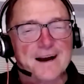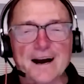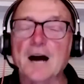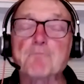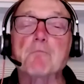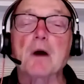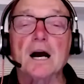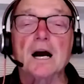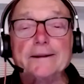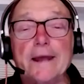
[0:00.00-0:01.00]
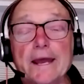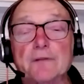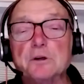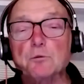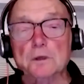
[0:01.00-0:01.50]
I'm buying
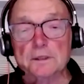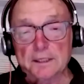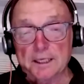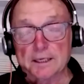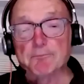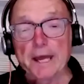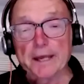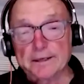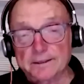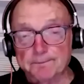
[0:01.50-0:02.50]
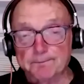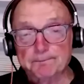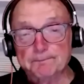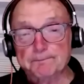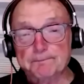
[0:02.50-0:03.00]
every one that he can make.
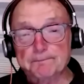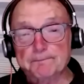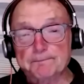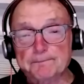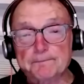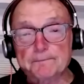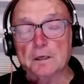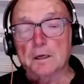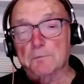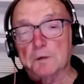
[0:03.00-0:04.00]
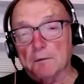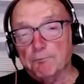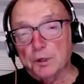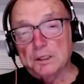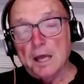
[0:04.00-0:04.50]
And I'm going to
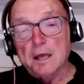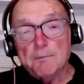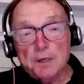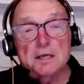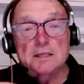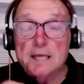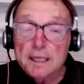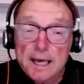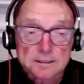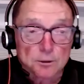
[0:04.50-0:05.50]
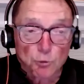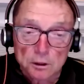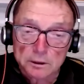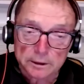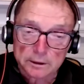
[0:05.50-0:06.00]
put that, because it has to
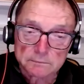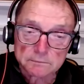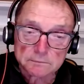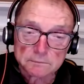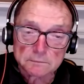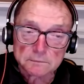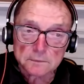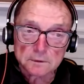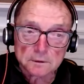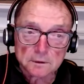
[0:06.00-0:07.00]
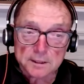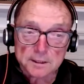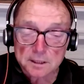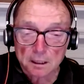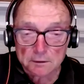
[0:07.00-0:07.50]
work. He's
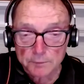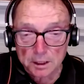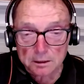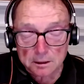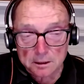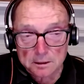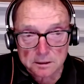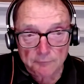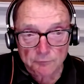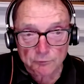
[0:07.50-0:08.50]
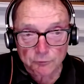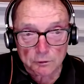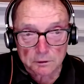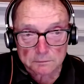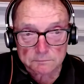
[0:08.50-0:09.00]
telling me that it's level
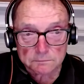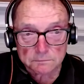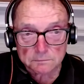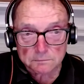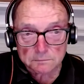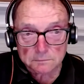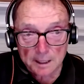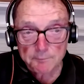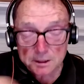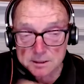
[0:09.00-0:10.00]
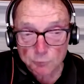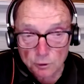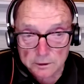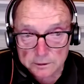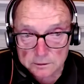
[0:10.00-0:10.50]
4. That means it
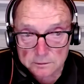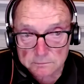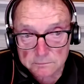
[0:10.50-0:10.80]
works.